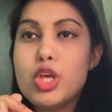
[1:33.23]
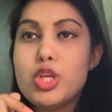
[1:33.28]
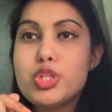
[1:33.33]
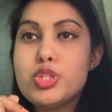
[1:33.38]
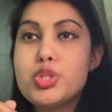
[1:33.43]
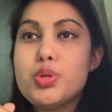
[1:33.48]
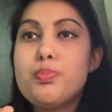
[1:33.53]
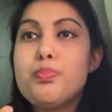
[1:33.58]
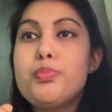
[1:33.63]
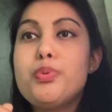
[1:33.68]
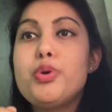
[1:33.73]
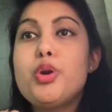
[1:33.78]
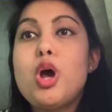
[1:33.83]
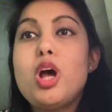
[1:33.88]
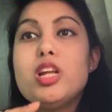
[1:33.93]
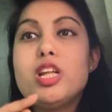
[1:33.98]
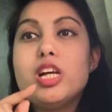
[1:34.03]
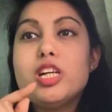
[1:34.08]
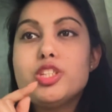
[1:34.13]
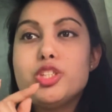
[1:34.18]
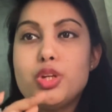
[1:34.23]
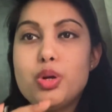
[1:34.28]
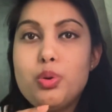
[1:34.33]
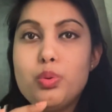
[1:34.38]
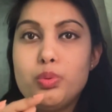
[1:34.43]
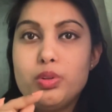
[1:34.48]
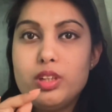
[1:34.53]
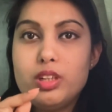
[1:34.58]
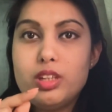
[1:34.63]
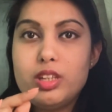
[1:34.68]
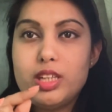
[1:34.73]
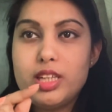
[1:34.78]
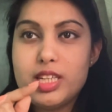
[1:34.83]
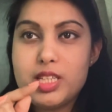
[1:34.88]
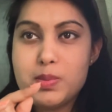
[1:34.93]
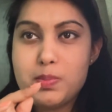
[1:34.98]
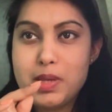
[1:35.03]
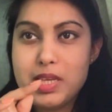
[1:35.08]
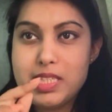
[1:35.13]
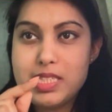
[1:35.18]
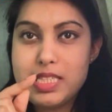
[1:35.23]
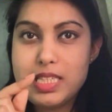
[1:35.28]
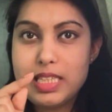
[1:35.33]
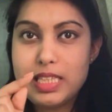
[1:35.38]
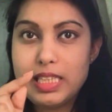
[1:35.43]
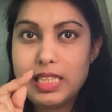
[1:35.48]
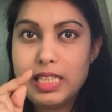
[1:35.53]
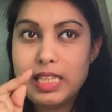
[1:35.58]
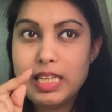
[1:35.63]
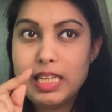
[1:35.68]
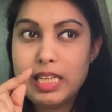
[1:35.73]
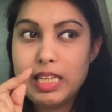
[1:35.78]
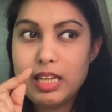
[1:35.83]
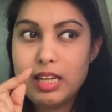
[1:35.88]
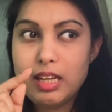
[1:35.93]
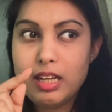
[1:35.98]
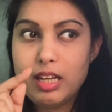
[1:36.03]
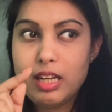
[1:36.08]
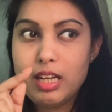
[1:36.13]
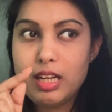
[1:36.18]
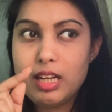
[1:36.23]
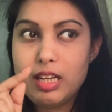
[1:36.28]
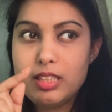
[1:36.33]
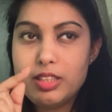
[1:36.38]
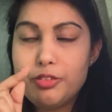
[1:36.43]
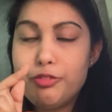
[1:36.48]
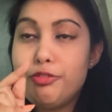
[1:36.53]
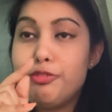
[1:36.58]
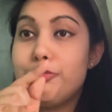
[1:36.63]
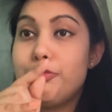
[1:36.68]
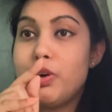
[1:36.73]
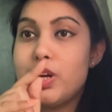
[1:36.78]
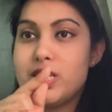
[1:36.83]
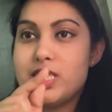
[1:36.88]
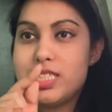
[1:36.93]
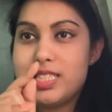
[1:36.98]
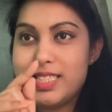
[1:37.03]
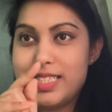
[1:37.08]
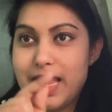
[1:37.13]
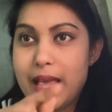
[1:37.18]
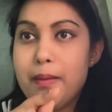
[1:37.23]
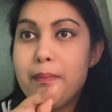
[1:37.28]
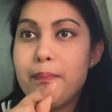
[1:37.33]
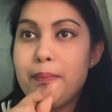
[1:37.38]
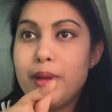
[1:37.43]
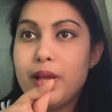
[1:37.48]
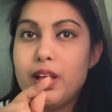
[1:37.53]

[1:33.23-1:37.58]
So product owner is basically the first step.